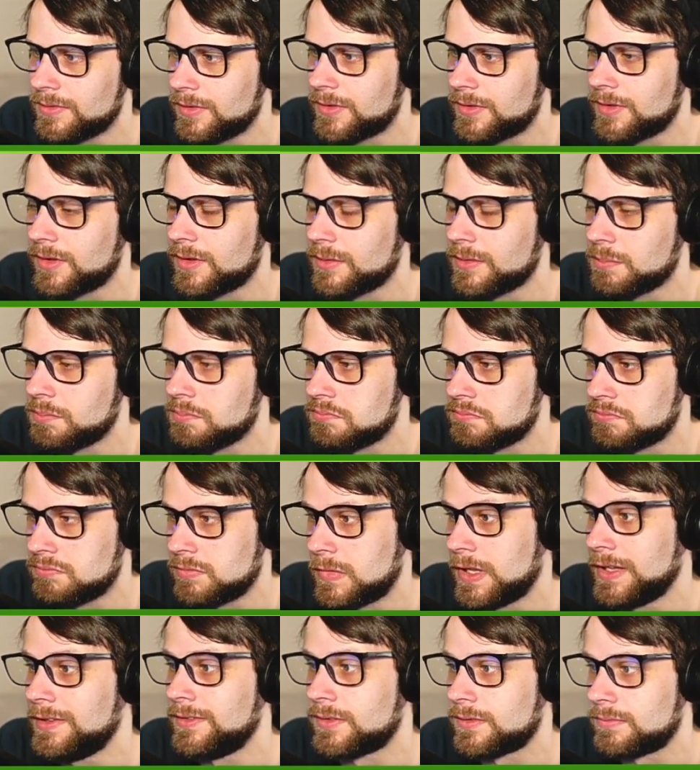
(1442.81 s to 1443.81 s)
so
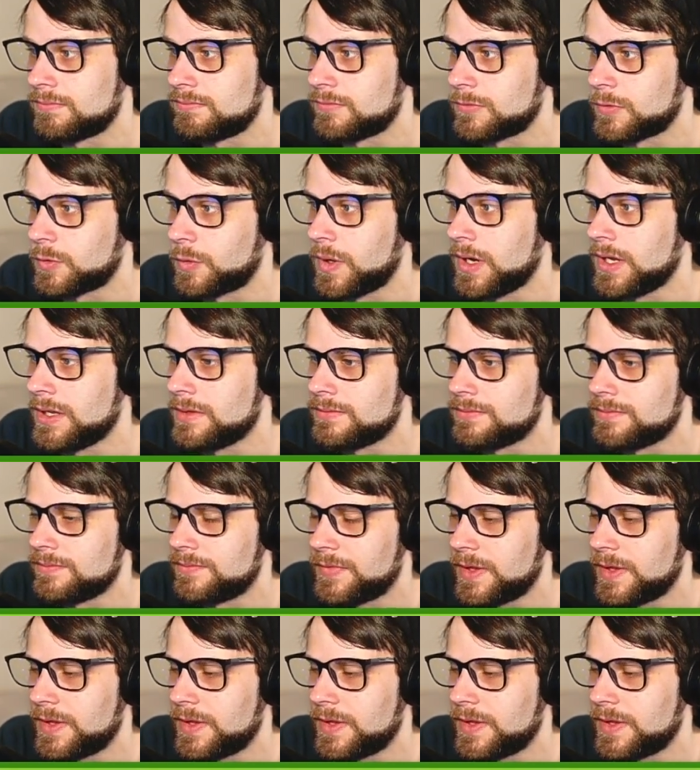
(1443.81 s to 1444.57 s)
that's great.